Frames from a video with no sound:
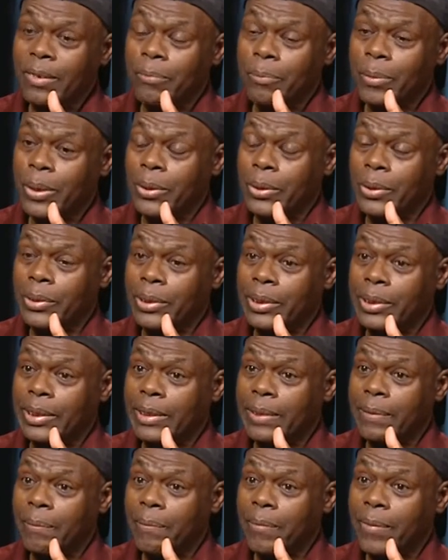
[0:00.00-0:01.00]
because
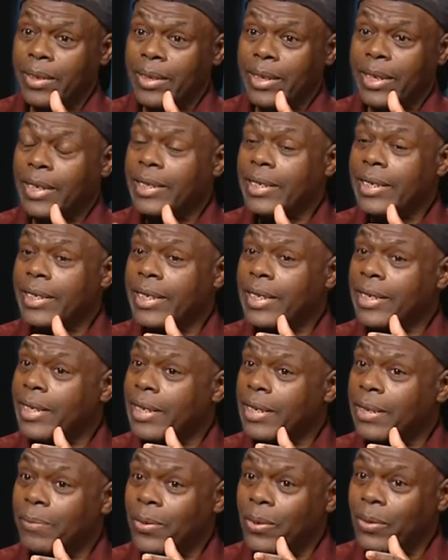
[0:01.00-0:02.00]
there is neither
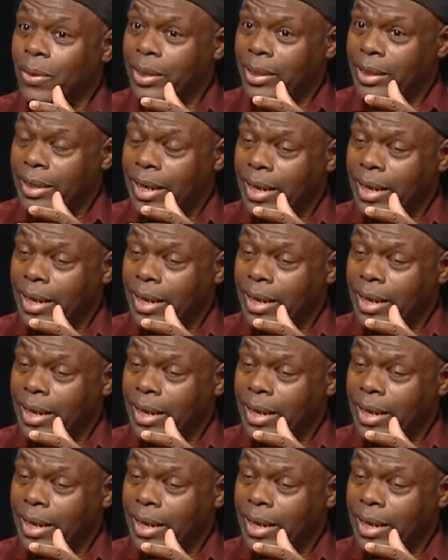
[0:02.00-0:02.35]
democracy,